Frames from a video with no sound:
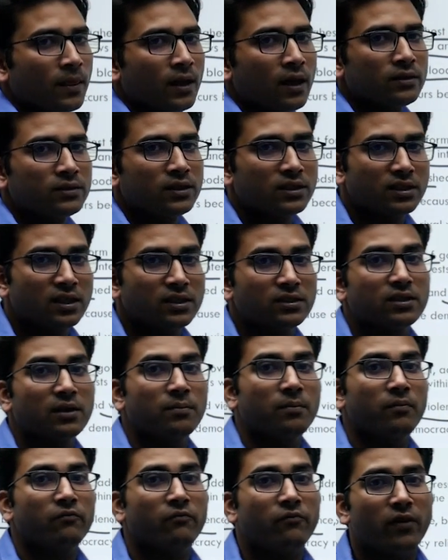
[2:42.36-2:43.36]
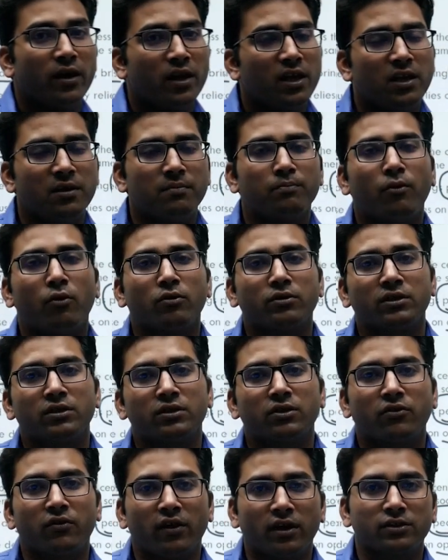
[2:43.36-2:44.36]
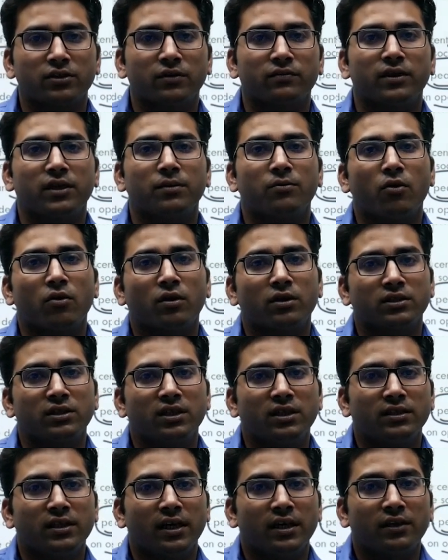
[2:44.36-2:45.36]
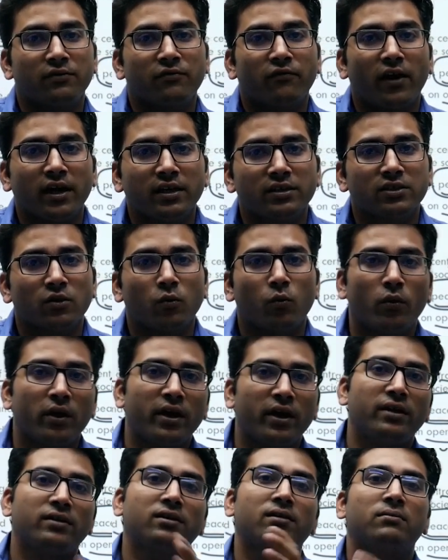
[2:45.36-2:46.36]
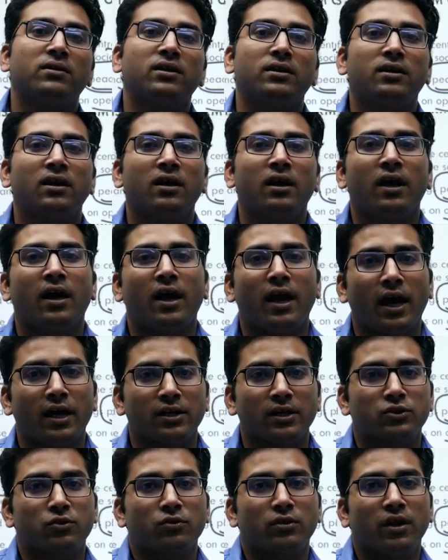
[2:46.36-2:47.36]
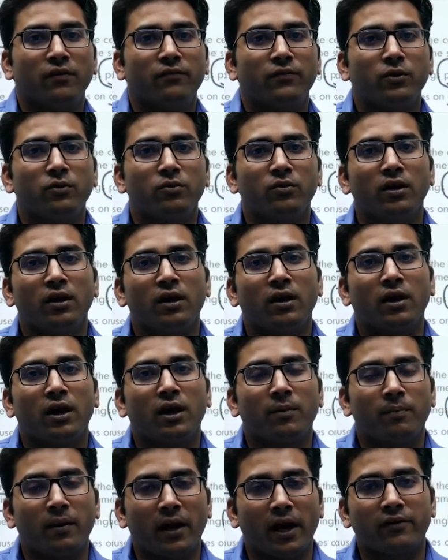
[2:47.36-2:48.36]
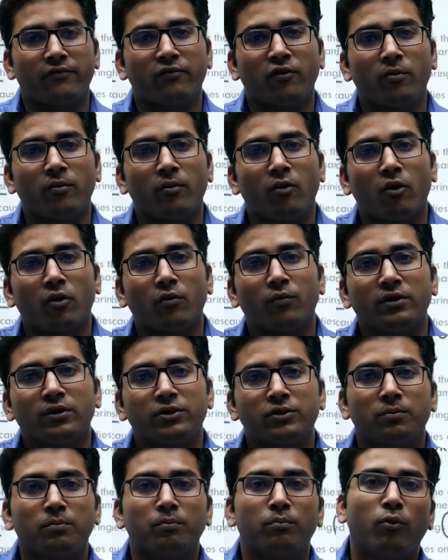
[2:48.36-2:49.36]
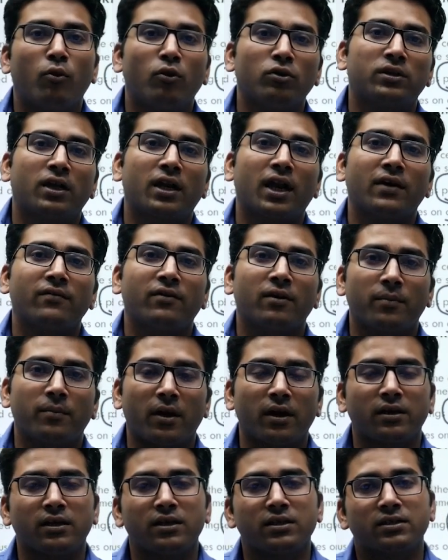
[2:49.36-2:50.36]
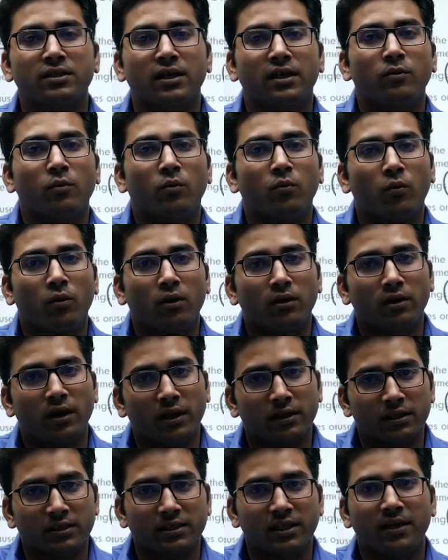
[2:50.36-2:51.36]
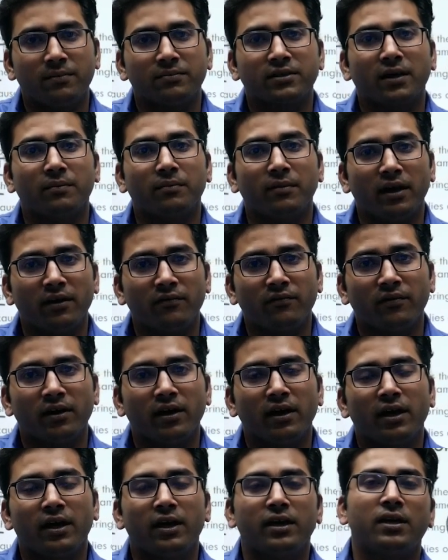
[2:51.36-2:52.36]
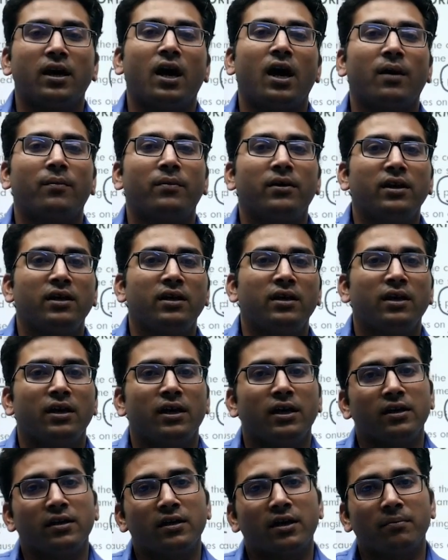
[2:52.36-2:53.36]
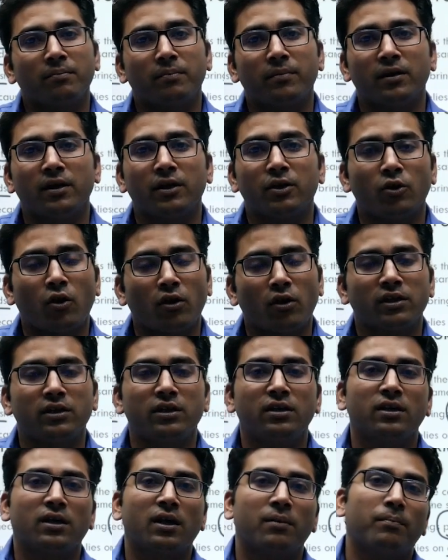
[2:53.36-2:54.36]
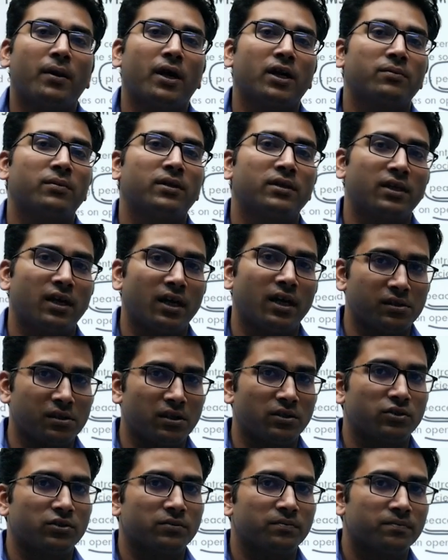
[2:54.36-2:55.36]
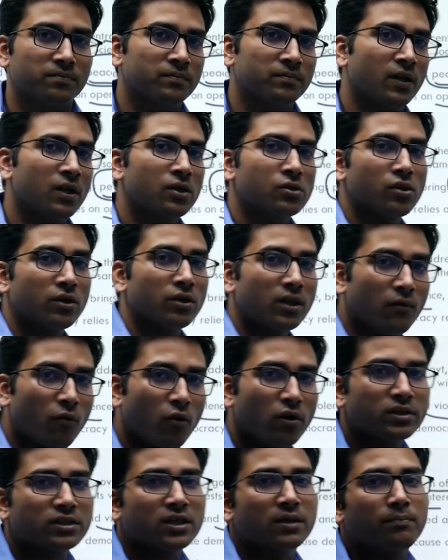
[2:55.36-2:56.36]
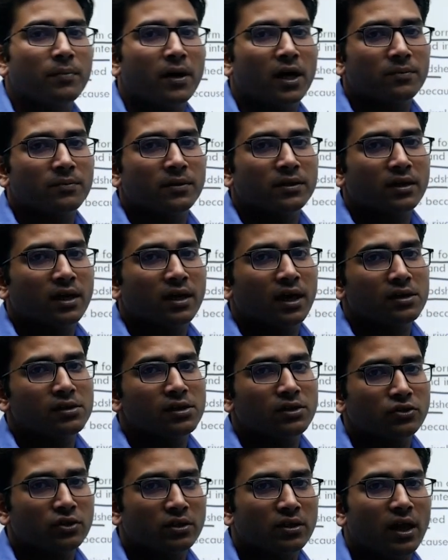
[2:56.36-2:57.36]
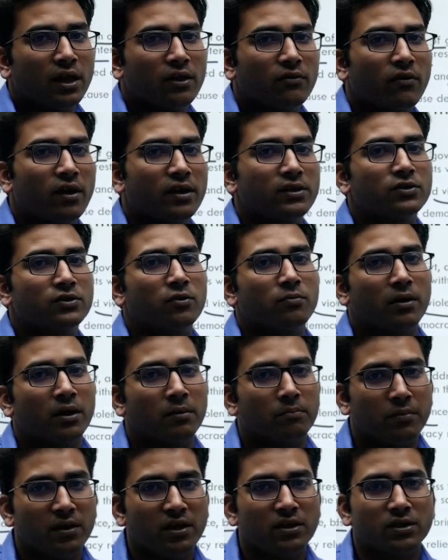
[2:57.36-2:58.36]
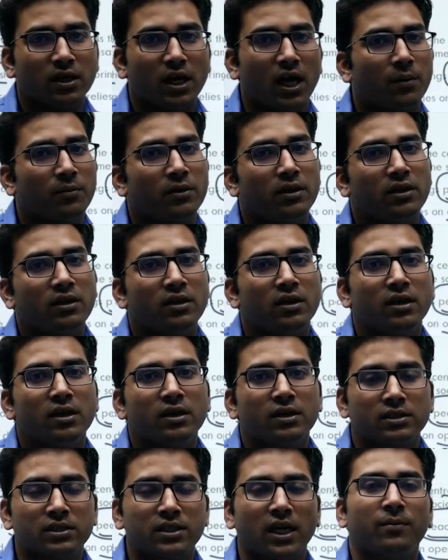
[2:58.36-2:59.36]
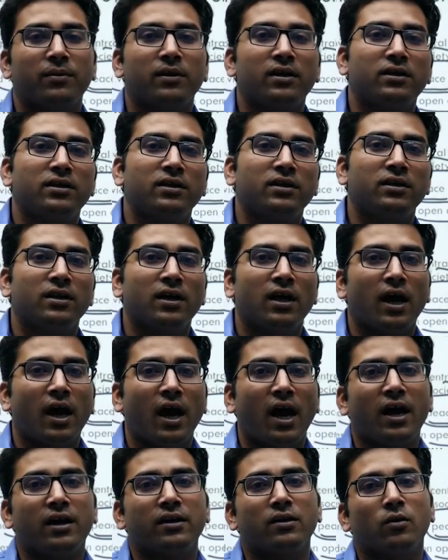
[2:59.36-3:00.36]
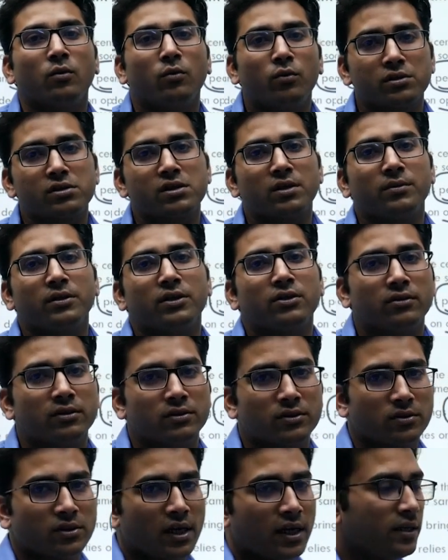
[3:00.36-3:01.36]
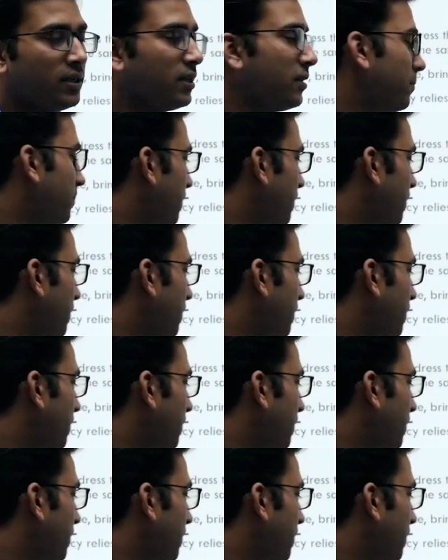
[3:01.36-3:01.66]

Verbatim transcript: This is the very important crux of the democracy that it finds a way in the mid as to give you a platform on which both the rival parties can at the same time live in harmony, in not in compartmentalization. So it avoids compartmentalization and tries to bring peace, harmony, stability and wisdom into the society.